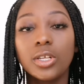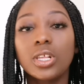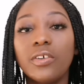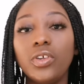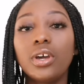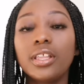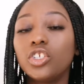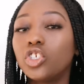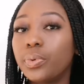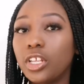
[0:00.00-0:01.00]
So if you're an
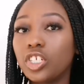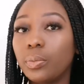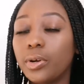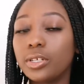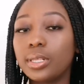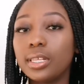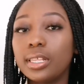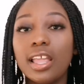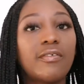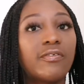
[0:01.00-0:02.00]
entrepreneurship
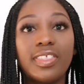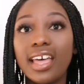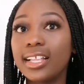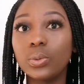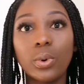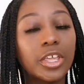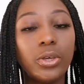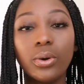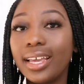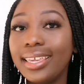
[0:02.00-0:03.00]
person, if that is why
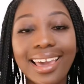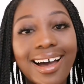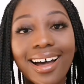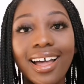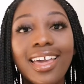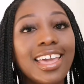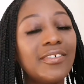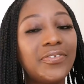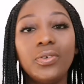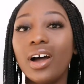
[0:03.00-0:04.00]
you are here,
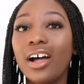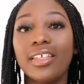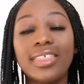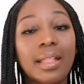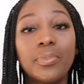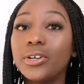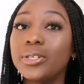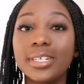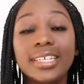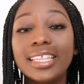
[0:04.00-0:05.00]
if you are that
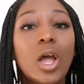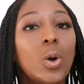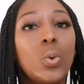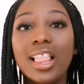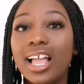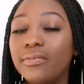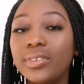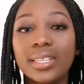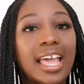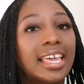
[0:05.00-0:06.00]
person who
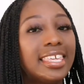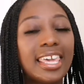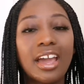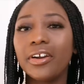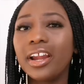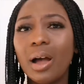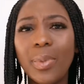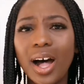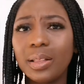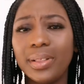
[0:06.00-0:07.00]
loves hearing
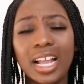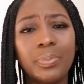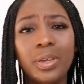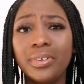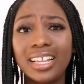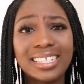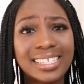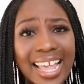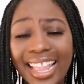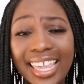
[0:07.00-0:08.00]
about Black people
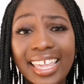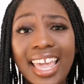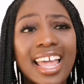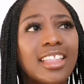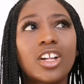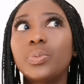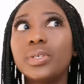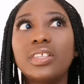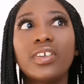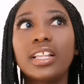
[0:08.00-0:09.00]
excelling, not
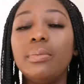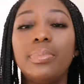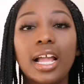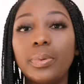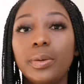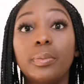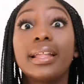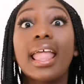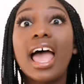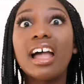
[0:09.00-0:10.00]
specifically Black people,
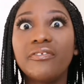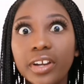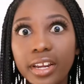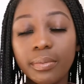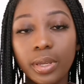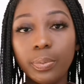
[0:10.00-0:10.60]
but African